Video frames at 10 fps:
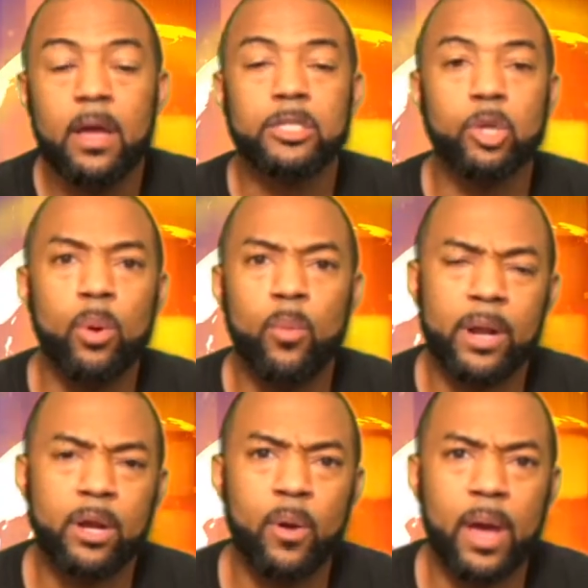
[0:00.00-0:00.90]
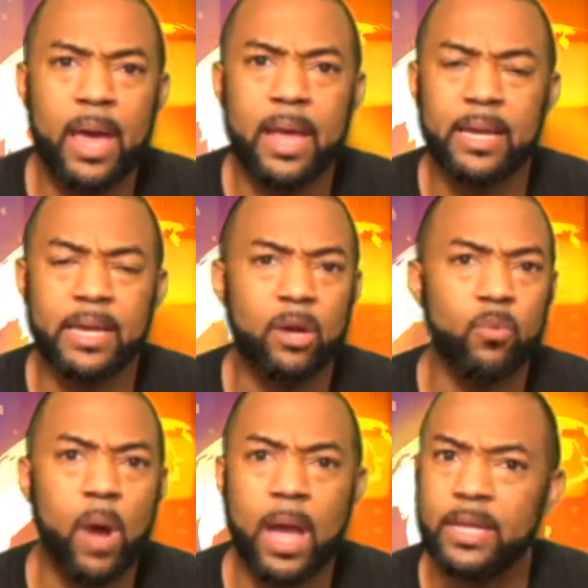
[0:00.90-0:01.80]
So we want to go ahead and get
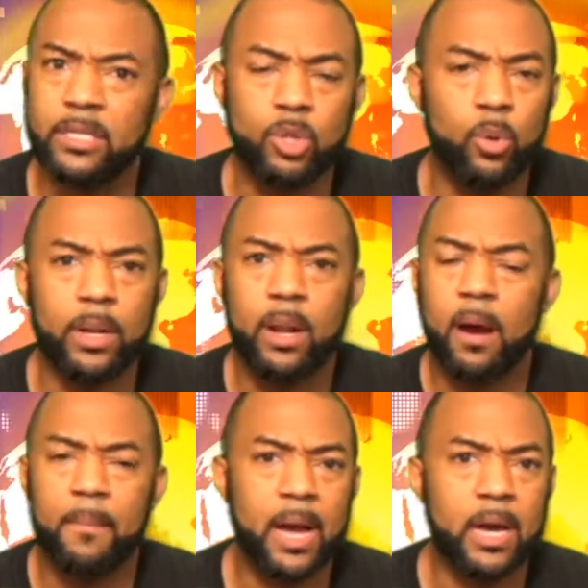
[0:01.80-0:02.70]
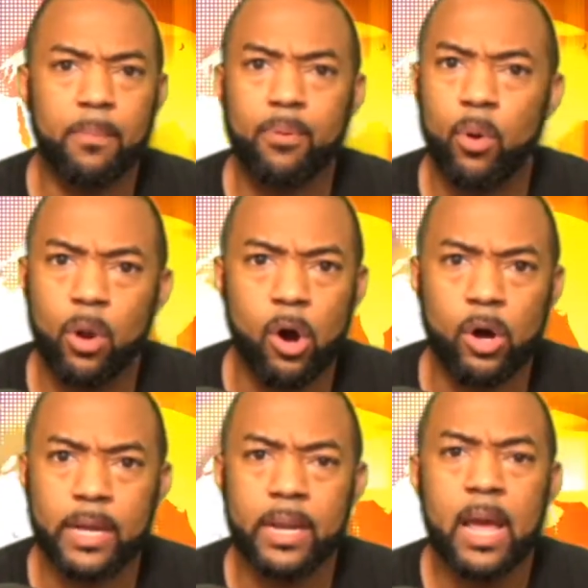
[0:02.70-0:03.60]
right into it. I'm not going to
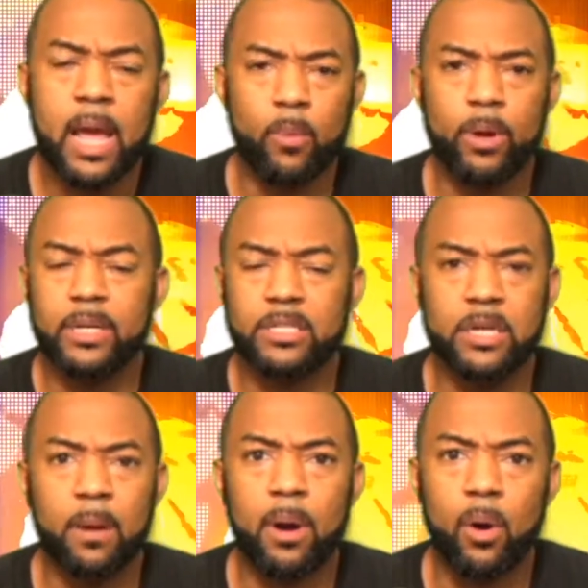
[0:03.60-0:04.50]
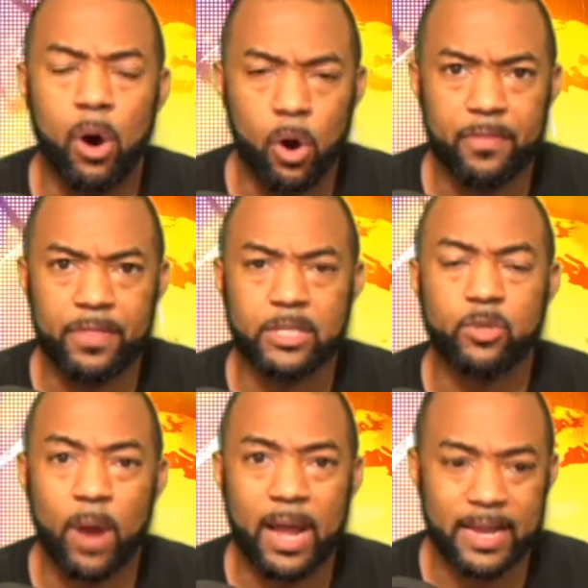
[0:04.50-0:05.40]
prolong it, and we're going to jump on this
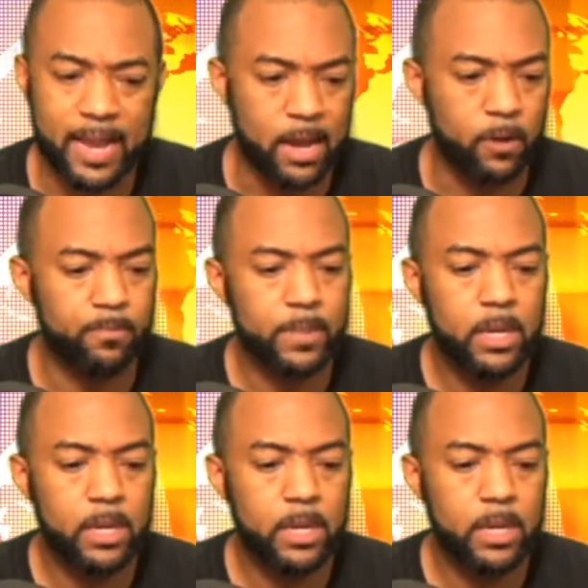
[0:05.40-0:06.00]
right now.